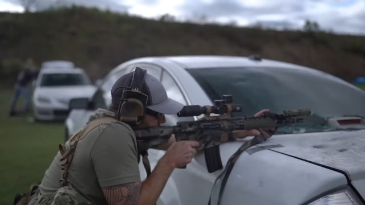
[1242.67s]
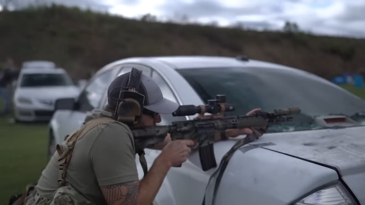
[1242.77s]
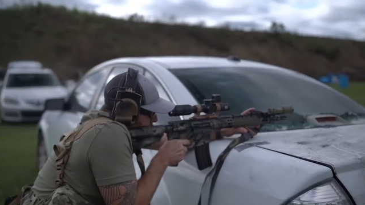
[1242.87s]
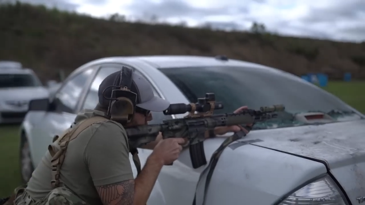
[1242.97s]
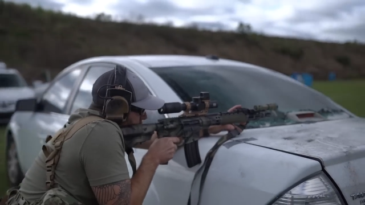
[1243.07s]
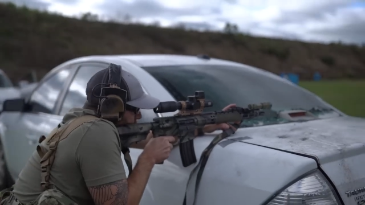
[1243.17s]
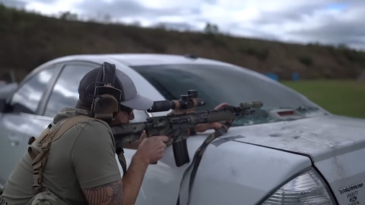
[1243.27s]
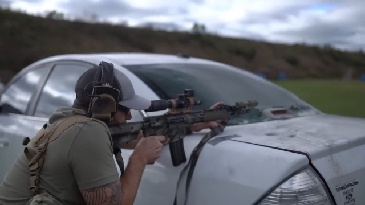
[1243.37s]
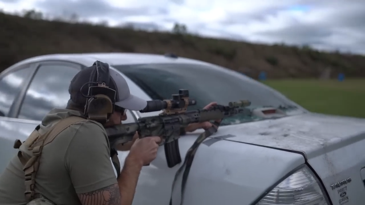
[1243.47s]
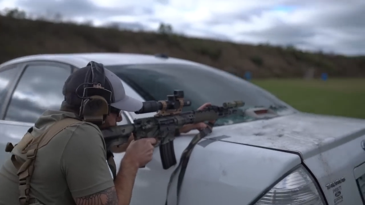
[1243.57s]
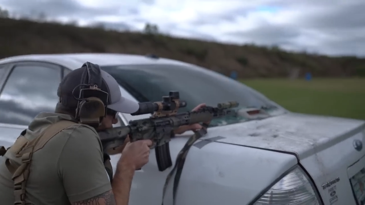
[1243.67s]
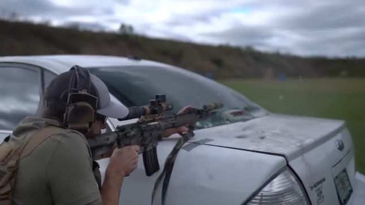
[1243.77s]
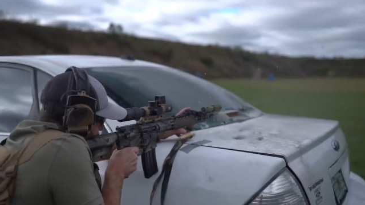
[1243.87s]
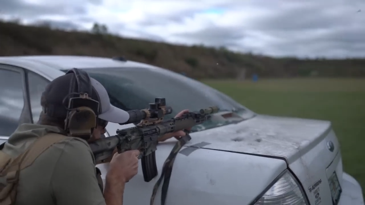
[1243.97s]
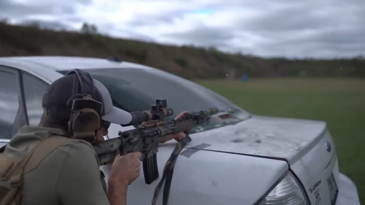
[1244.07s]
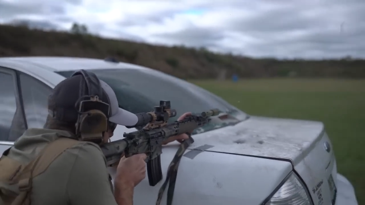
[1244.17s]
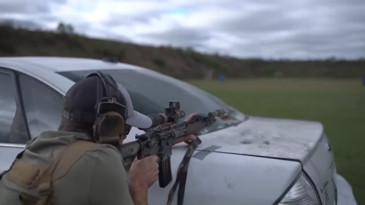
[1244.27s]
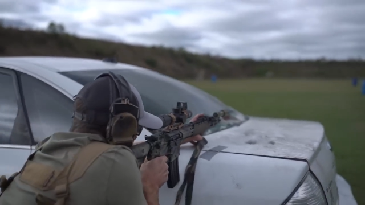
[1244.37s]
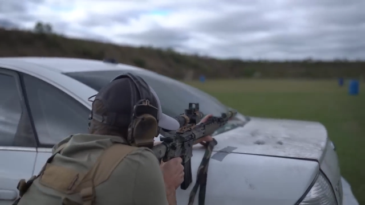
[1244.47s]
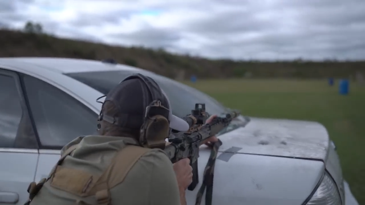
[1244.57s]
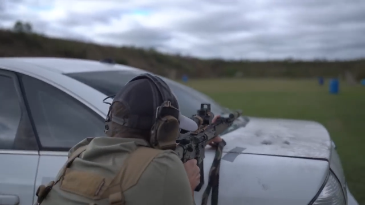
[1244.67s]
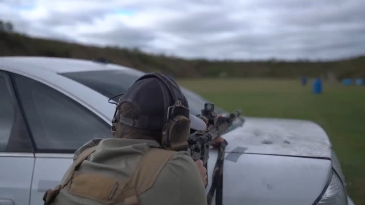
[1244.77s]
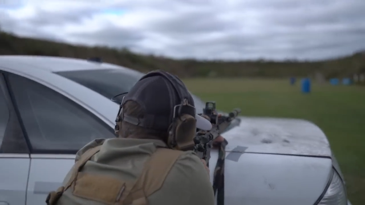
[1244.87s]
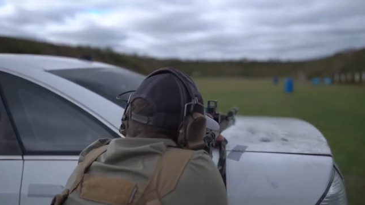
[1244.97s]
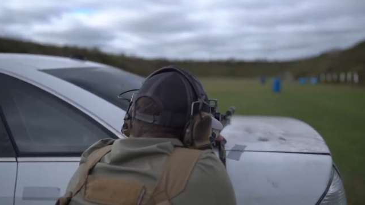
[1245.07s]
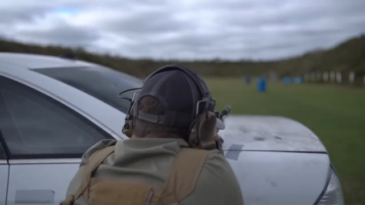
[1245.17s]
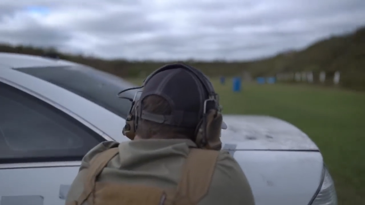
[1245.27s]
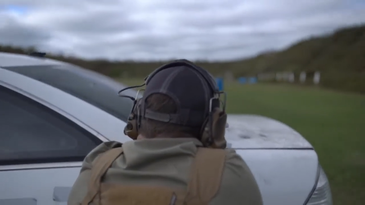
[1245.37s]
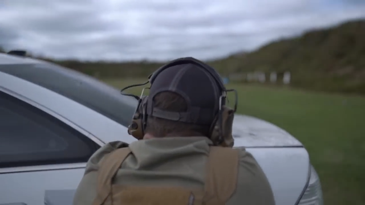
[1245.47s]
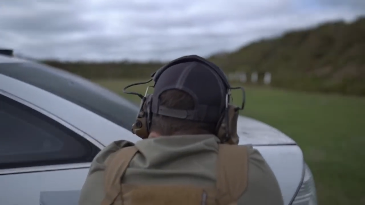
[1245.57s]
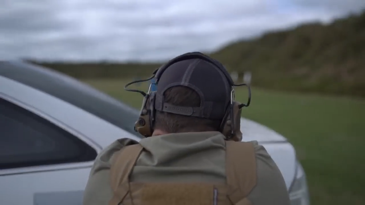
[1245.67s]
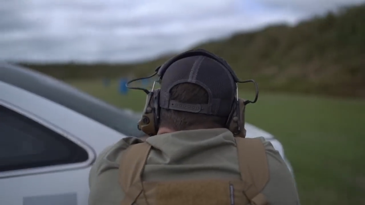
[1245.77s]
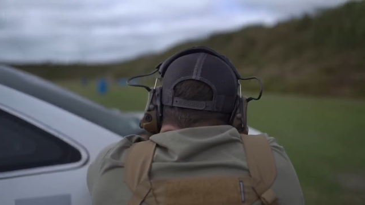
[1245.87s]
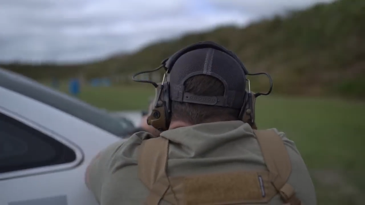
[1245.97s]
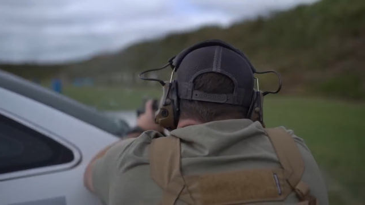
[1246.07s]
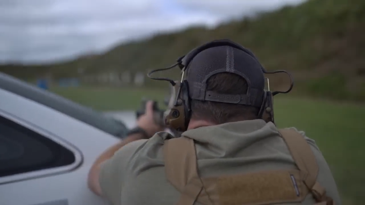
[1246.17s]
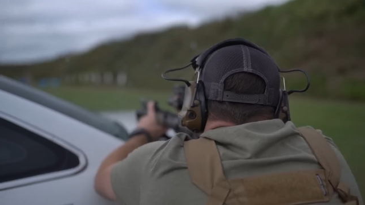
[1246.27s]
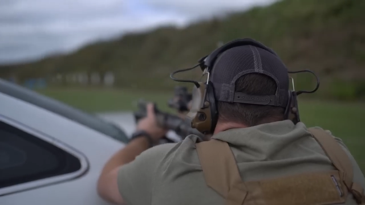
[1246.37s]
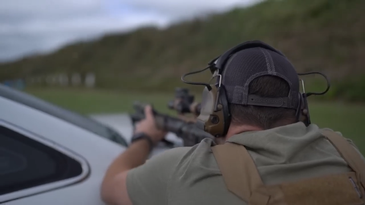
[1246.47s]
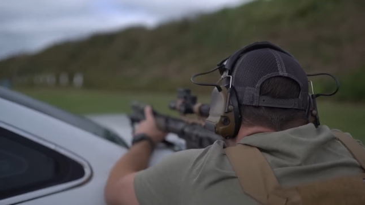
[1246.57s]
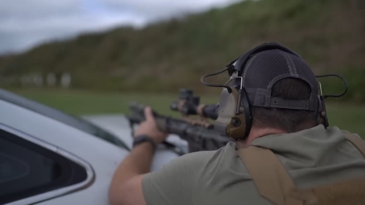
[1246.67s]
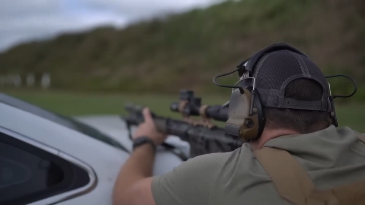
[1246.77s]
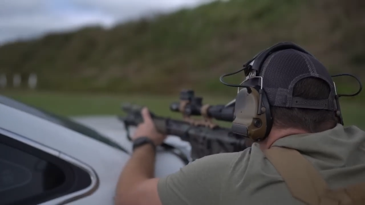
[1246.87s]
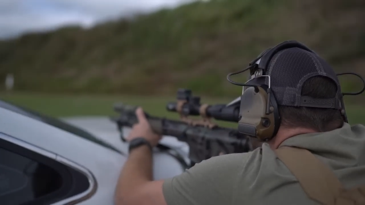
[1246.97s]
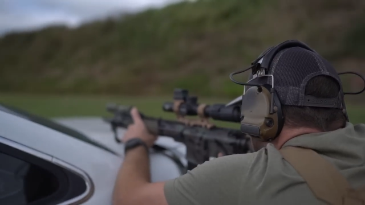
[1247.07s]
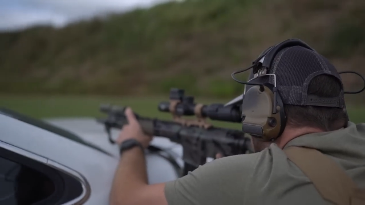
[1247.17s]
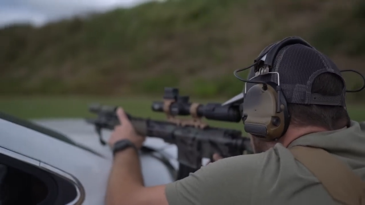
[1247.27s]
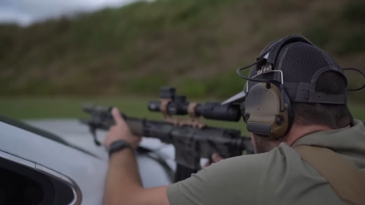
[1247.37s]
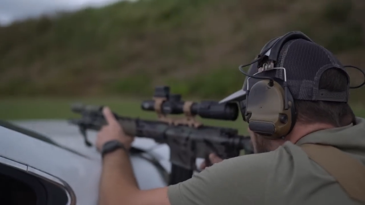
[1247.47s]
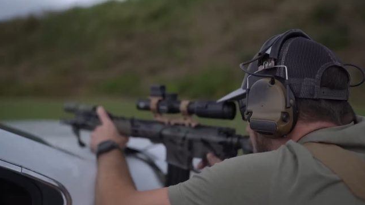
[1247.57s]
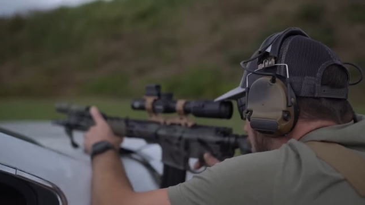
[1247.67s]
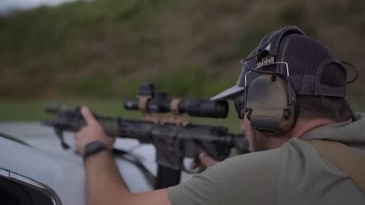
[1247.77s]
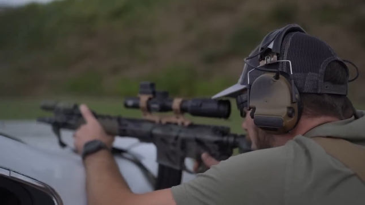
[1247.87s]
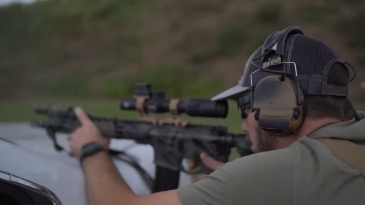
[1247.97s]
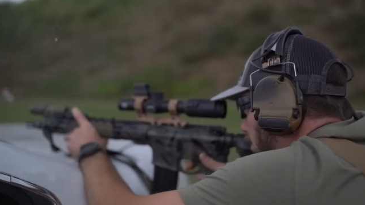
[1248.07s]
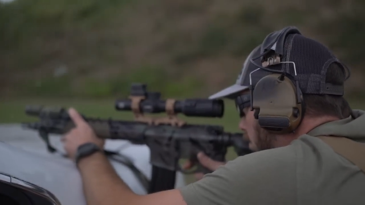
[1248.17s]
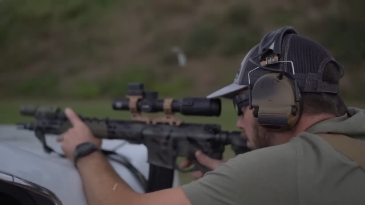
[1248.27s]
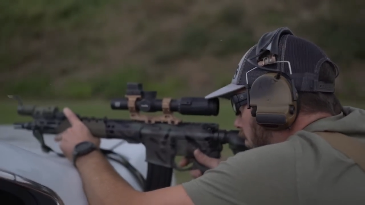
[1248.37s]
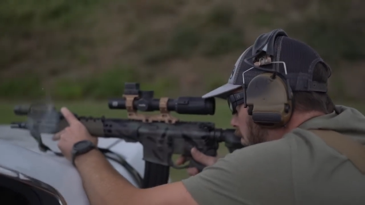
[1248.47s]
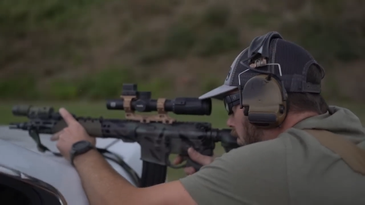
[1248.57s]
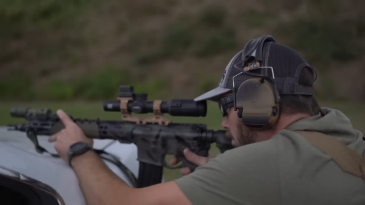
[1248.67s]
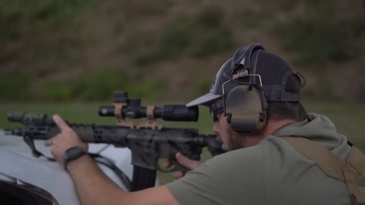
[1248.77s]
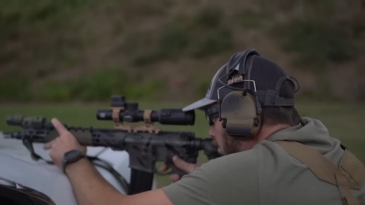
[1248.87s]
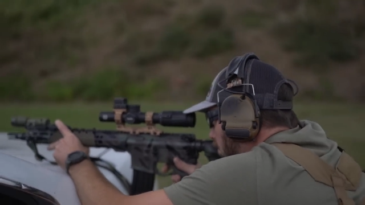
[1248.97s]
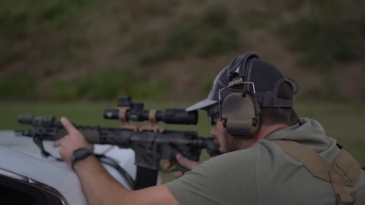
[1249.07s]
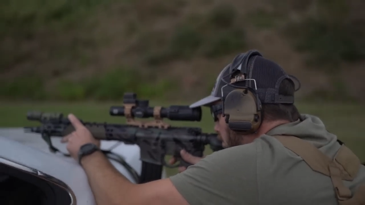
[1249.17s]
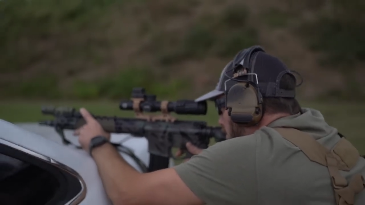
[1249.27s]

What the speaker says: No face is visible, so there are no lips to read.